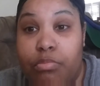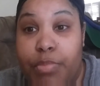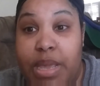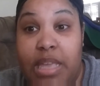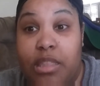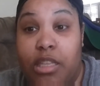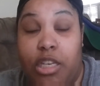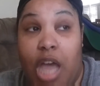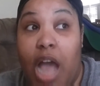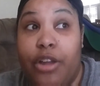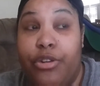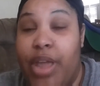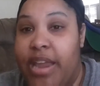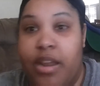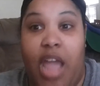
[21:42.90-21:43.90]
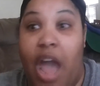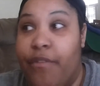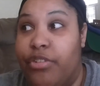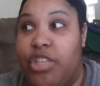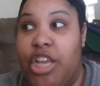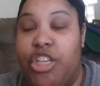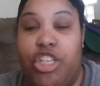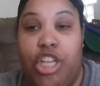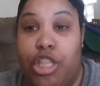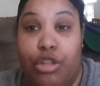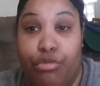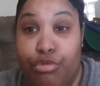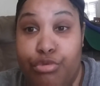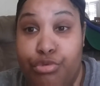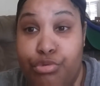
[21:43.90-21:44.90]
Me and the doctor had the conversation in
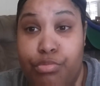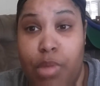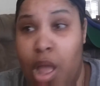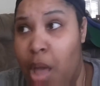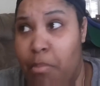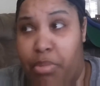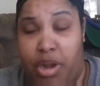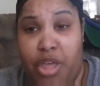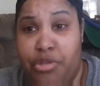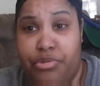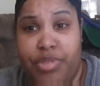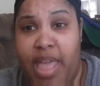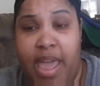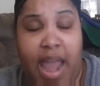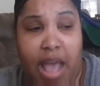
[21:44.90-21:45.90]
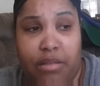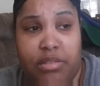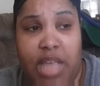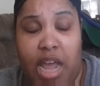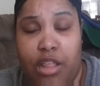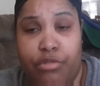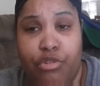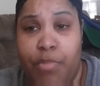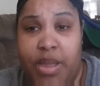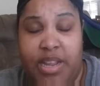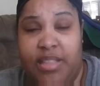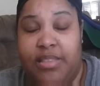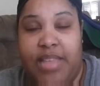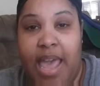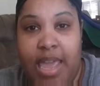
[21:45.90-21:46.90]
the room, but other than that, outside of the room, I
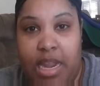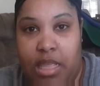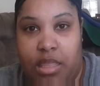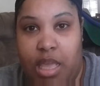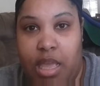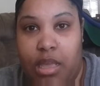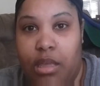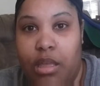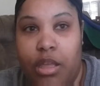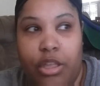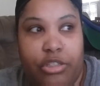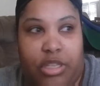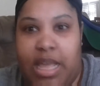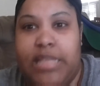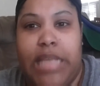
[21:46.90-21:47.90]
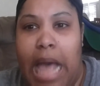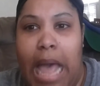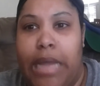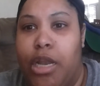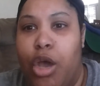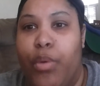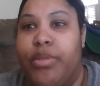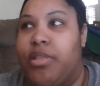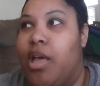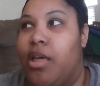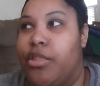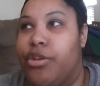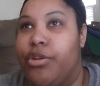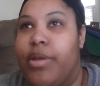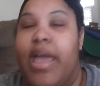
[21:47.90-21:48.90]
didn't say anything. So that's how I know it's
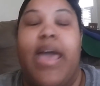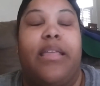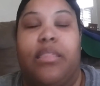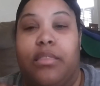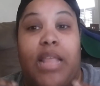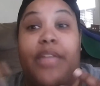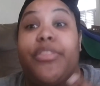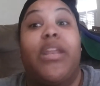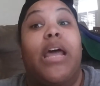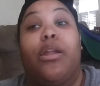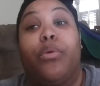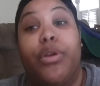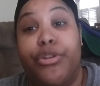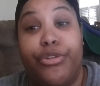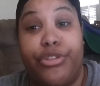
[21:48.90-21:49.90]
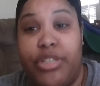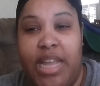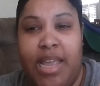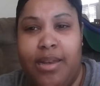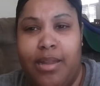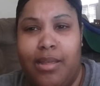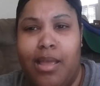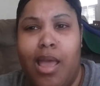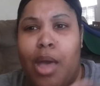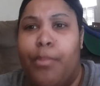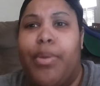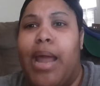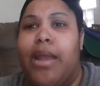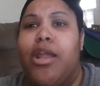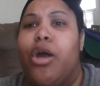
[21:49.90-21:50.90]
other, not that I don't understand it,
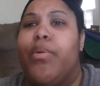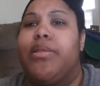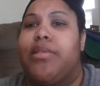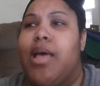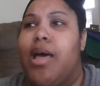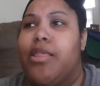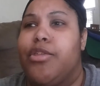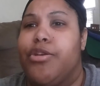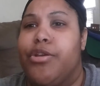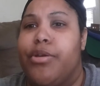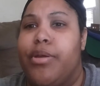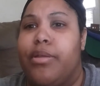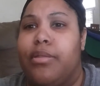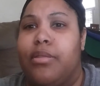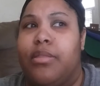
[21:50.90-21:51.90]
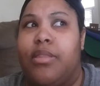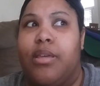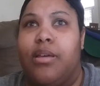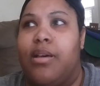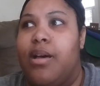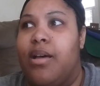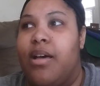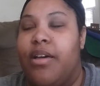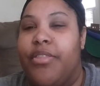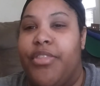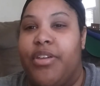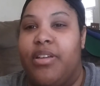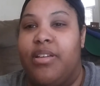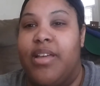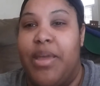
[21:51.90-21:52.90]
but I know it's other,
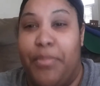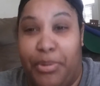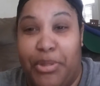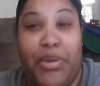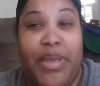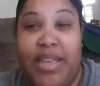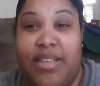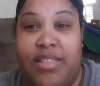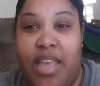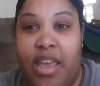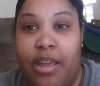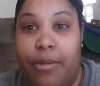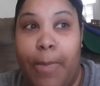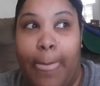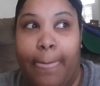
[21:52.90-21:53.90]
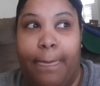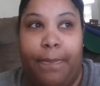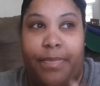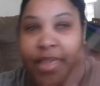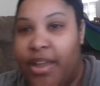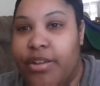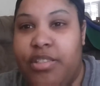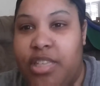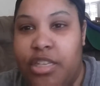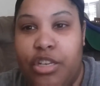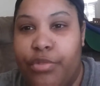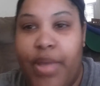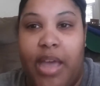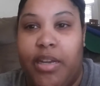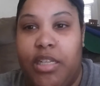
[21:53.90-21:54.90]
the employees there, they're
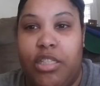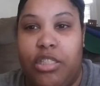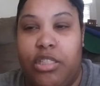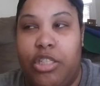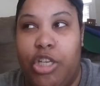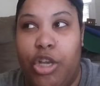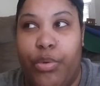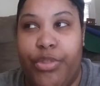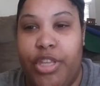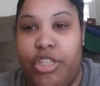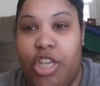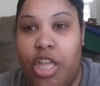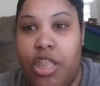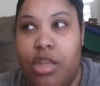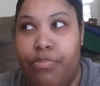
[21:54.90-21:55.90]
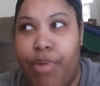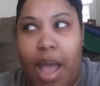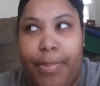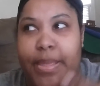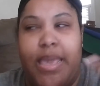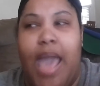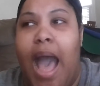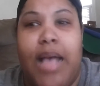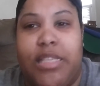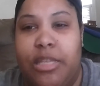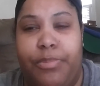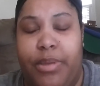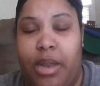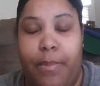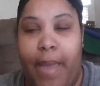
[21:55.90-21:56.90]
sitting around, you know, with each other, probably
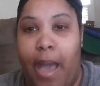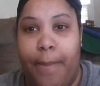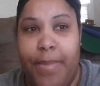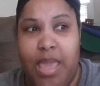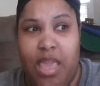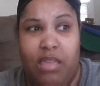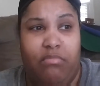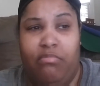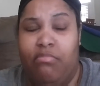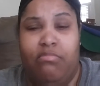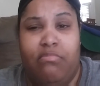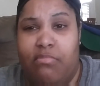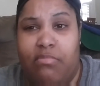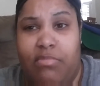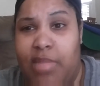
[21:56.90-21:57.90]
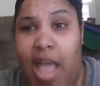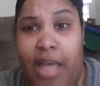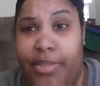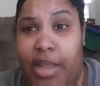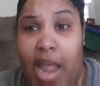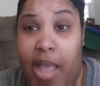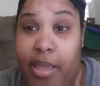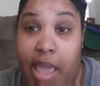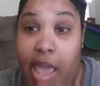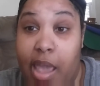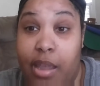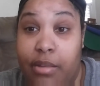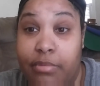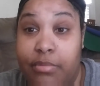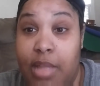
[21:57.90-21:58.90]
gossiping about me. Not that I
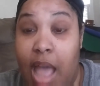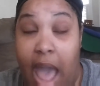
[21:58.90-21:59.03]
care.